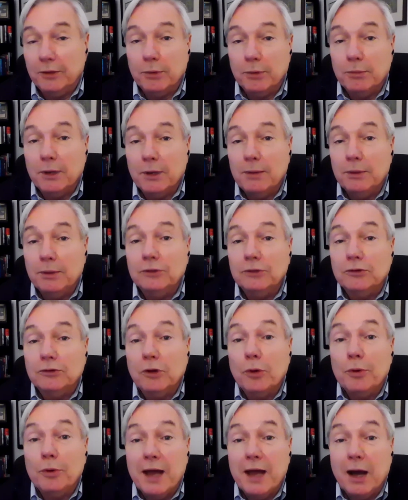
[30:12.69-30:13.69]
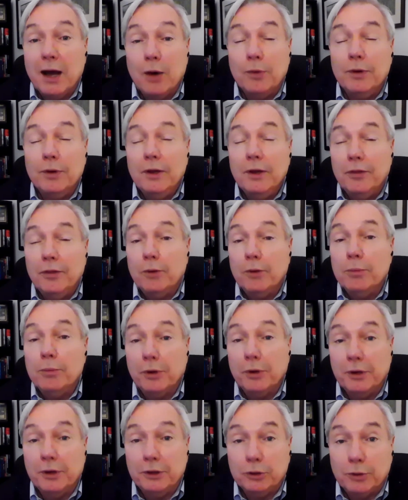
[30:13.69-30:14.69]
but maybe slowed down their
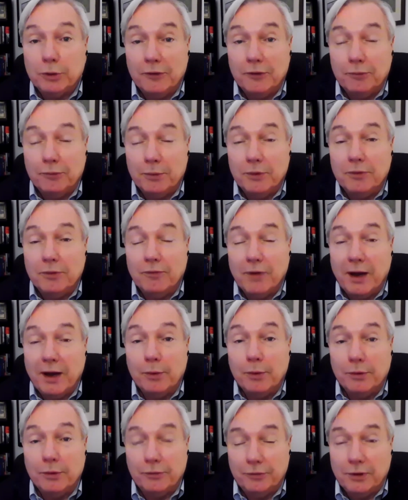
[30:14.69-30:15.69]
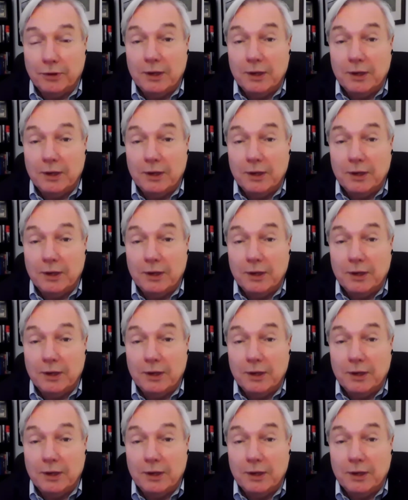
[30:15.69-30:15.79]
ability to transmit the virus.